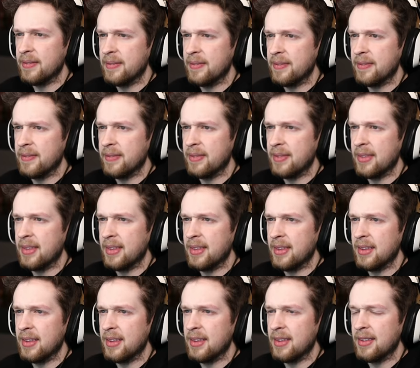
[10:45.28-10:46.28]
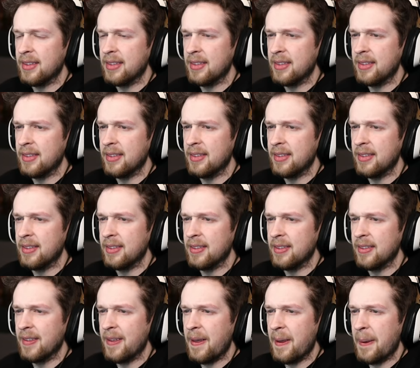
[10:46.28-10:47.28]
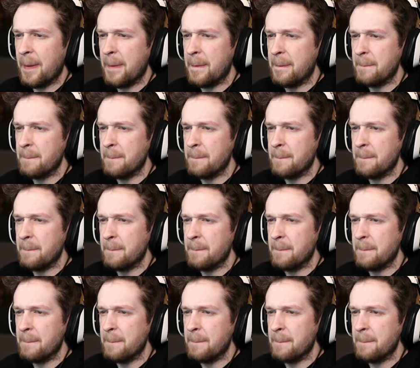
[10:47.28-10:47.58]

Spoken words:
(silent)